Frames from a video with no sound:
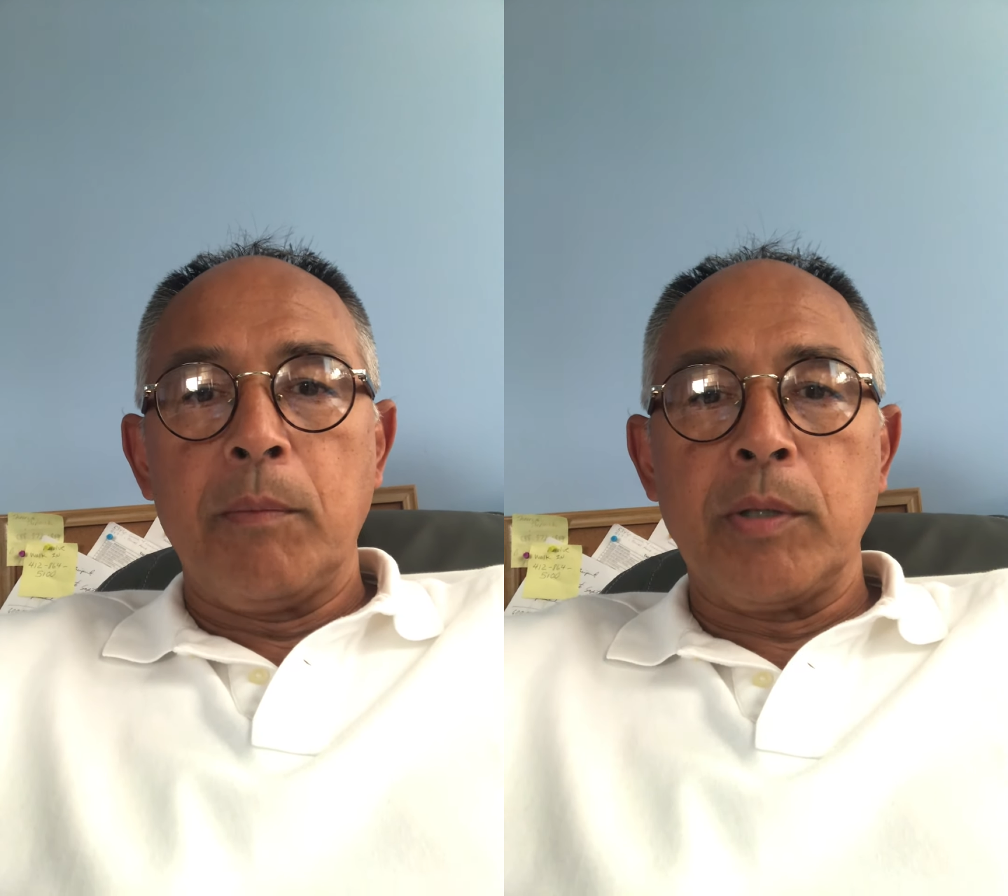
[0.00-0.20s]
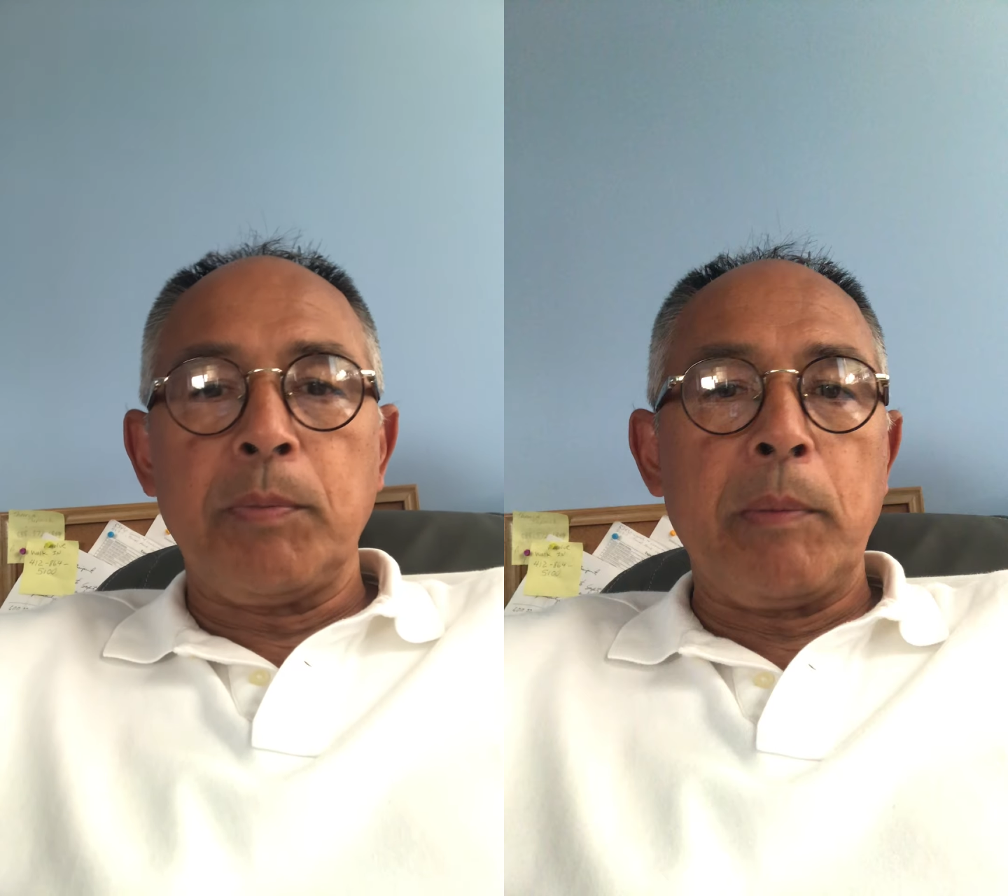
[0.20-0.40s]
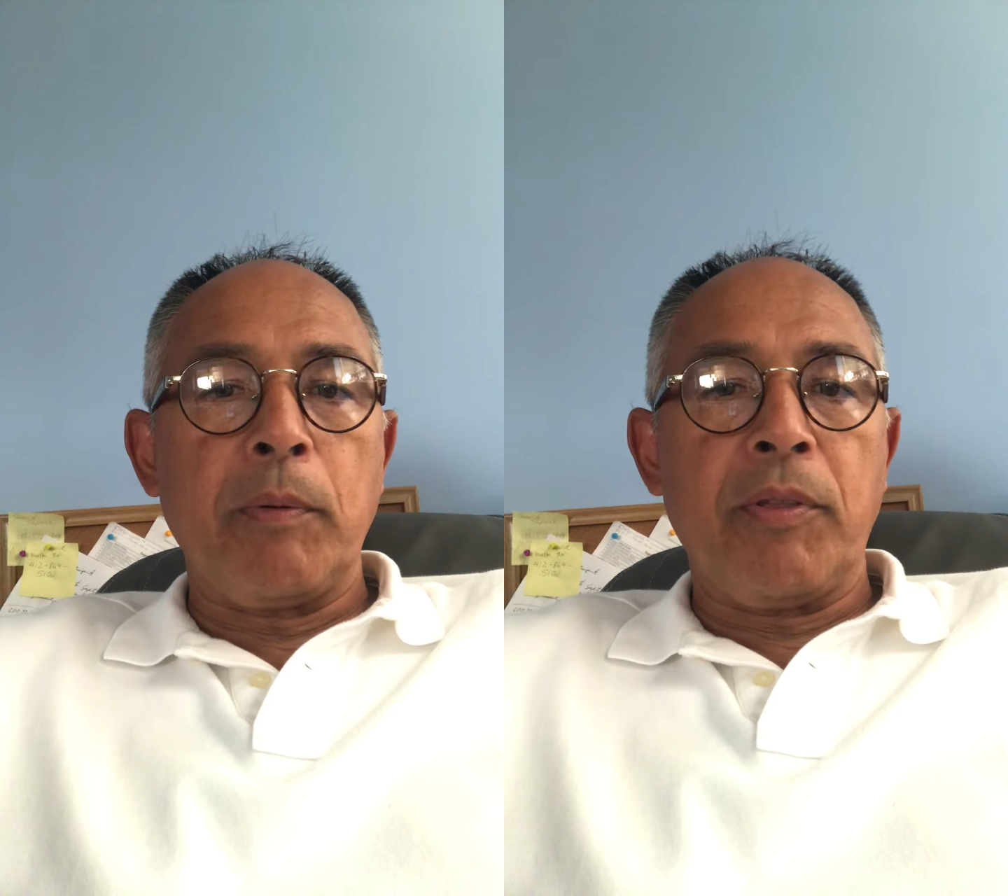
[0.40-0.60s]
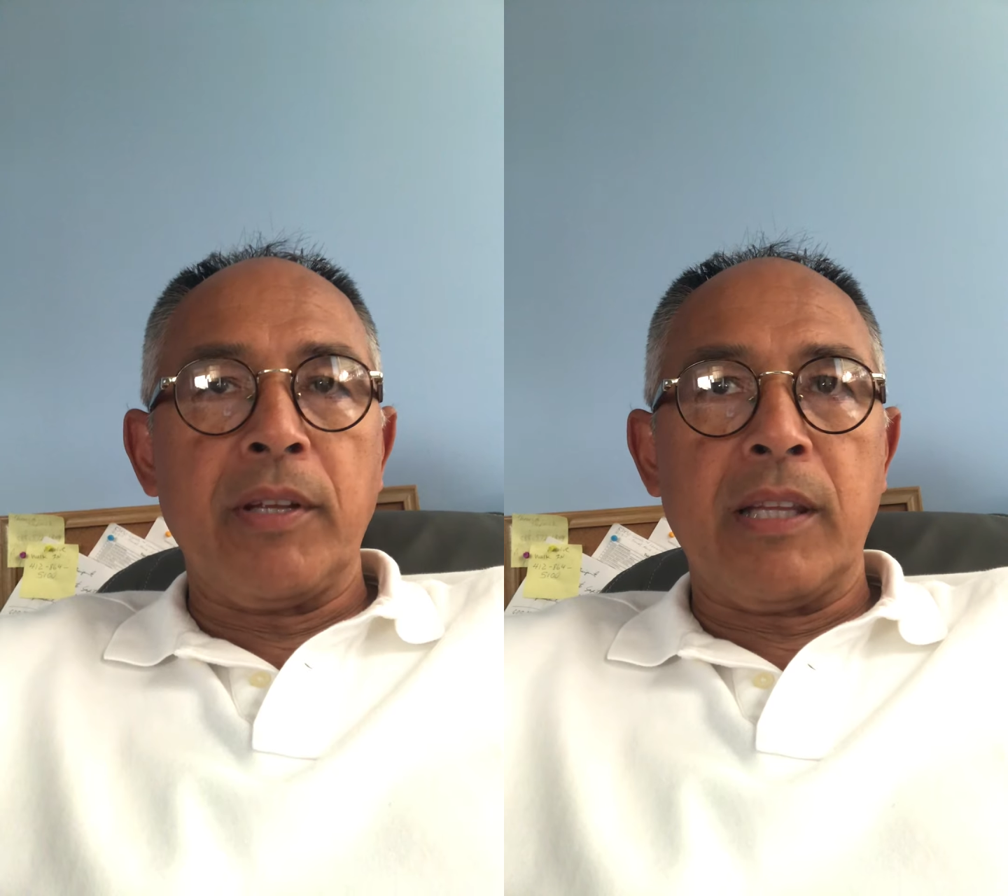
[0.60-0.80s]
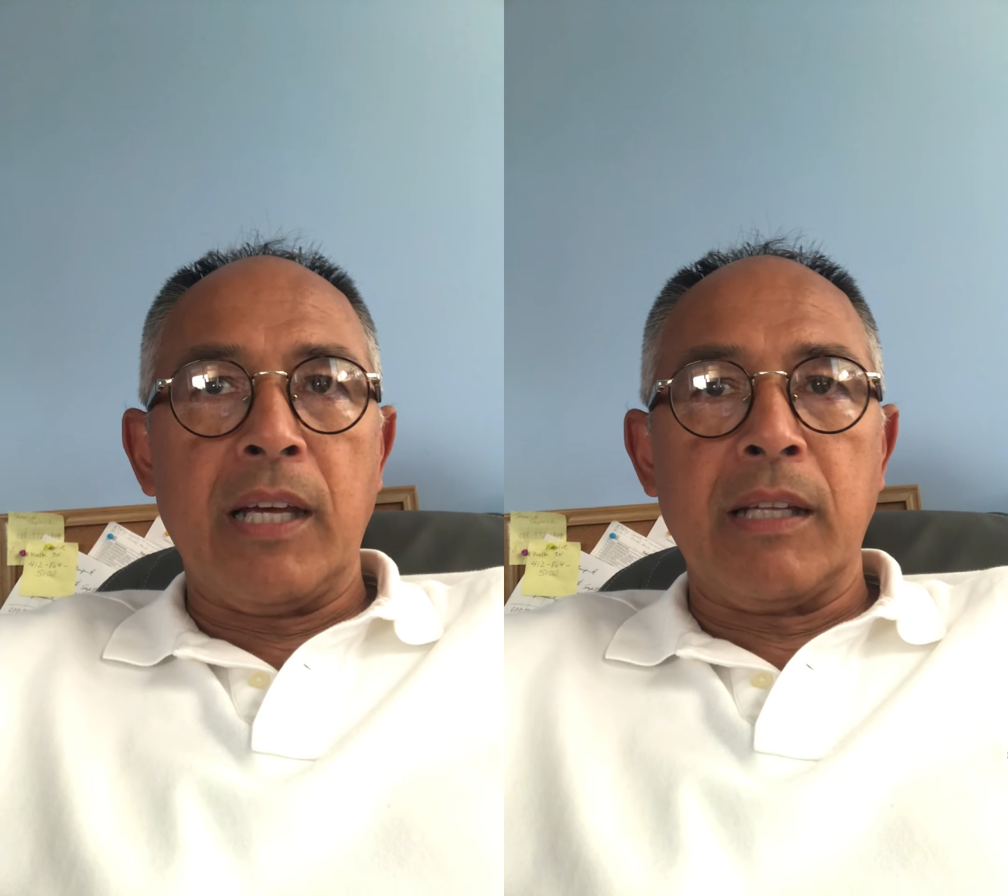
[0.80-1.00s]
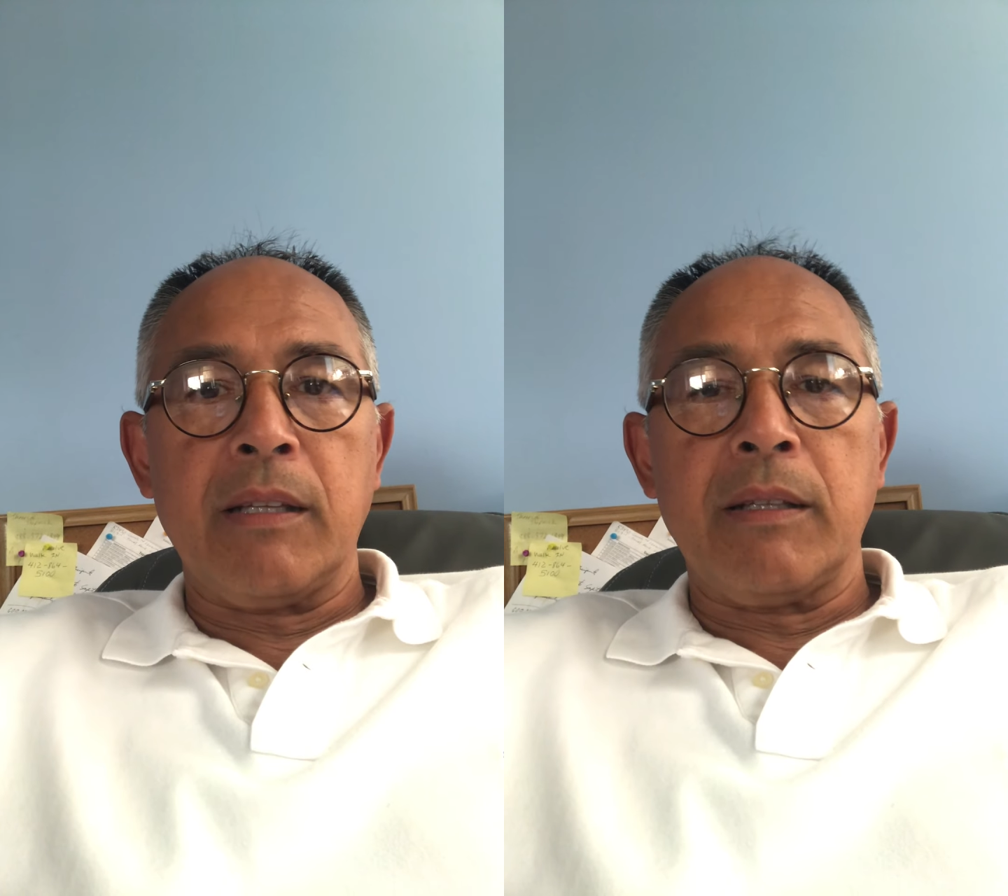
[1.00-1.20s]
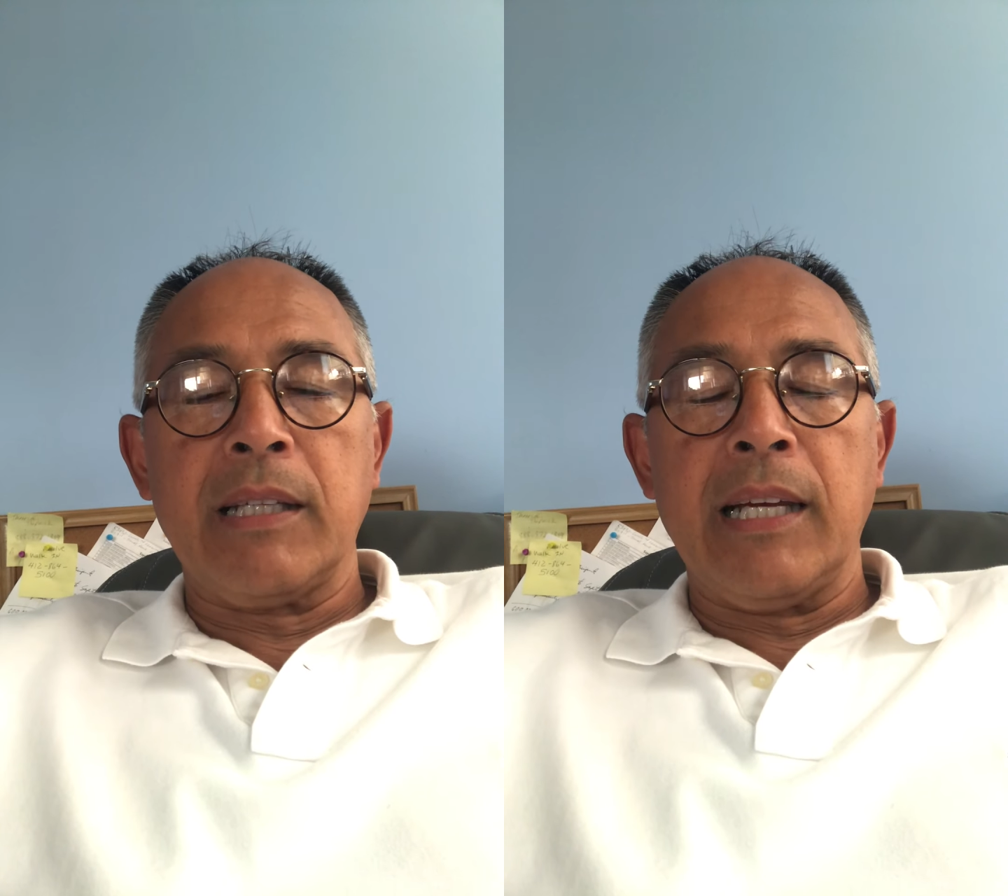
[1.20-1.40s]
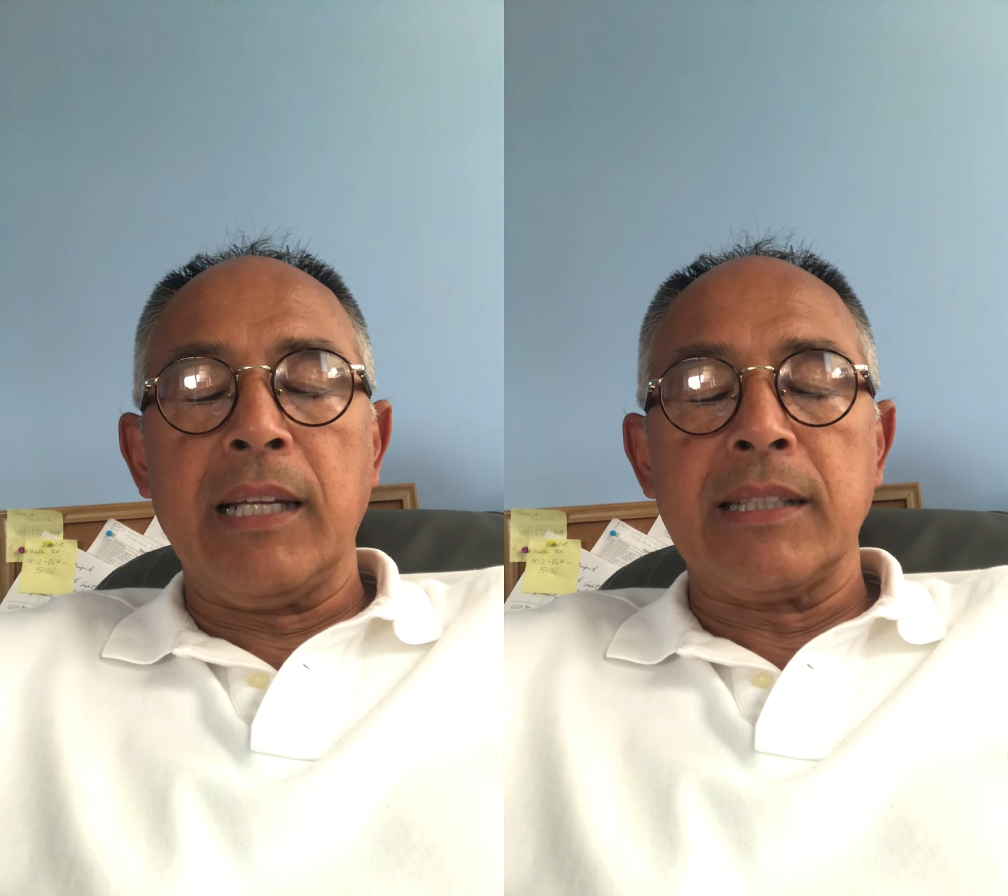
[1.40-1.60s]
Most people think that
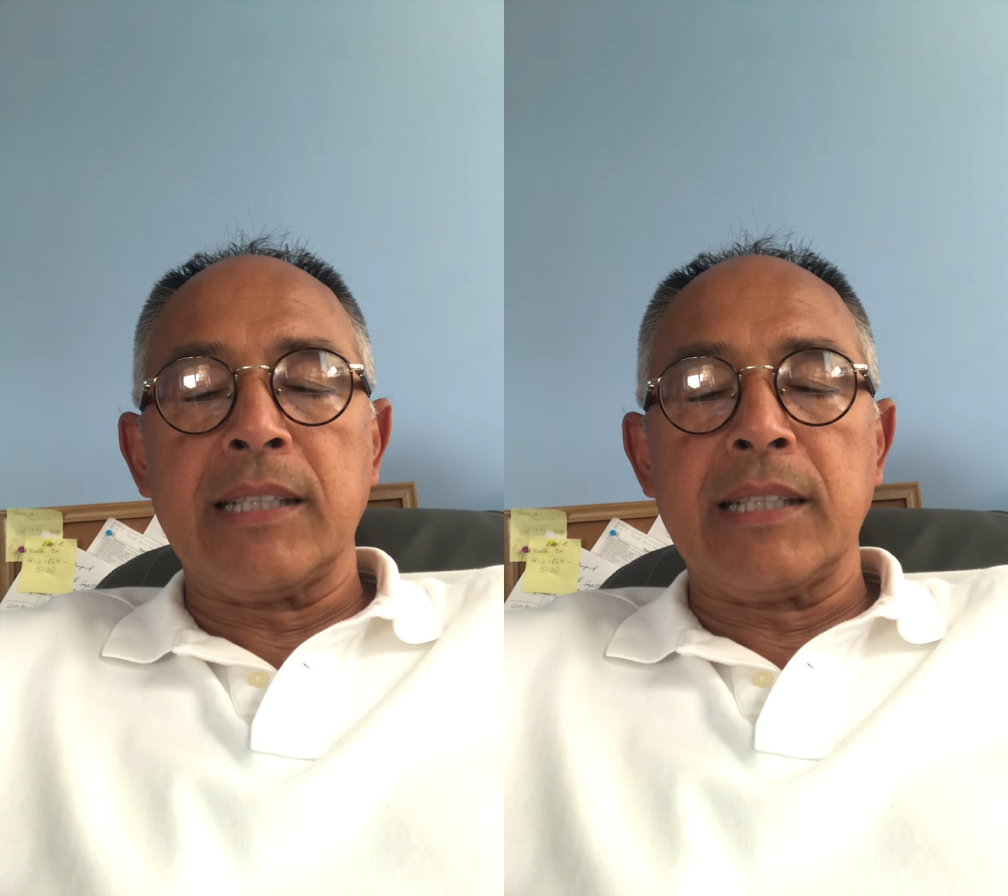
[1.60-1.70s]
getting a